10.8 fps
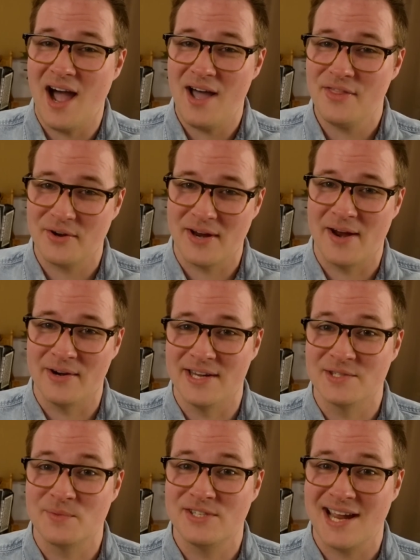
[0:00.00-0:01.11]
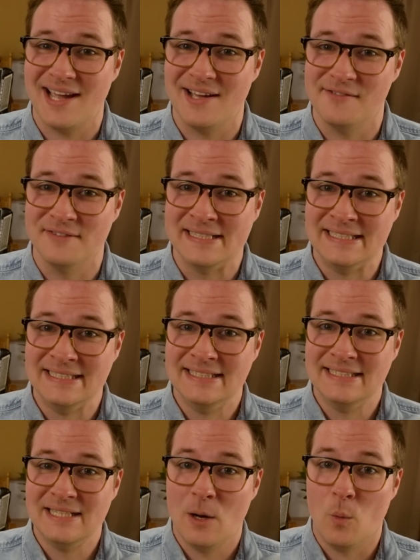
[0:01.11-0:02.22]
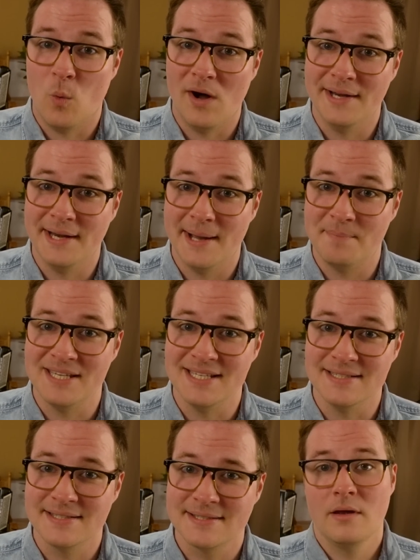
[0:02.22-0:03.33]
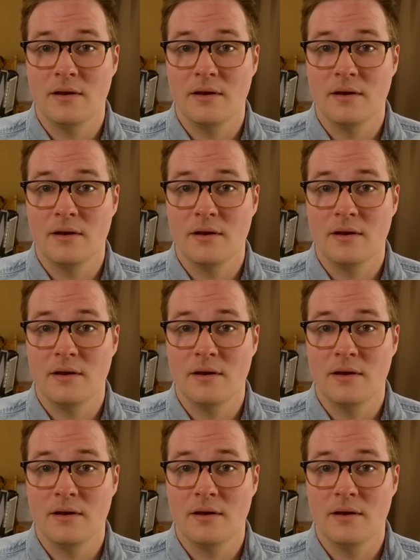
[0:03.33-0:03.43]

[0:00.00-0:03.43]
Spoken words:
other areas which have 1 apiece.